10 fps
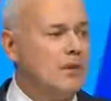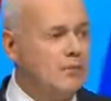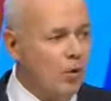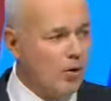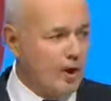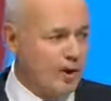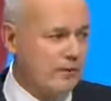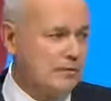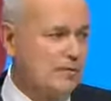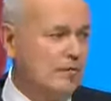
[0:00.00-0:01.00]
By
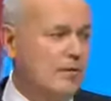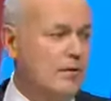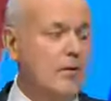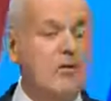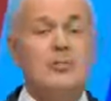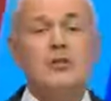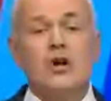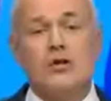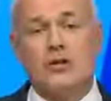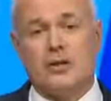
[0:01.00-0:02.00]
morning, the
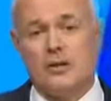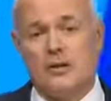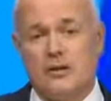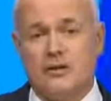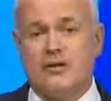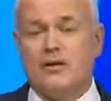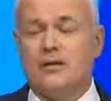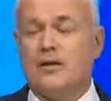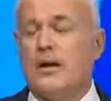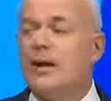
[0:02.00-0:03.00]
majority
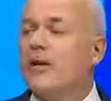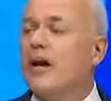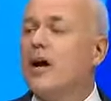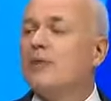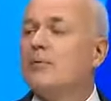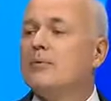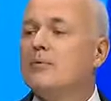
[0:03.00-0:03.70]
clearing up,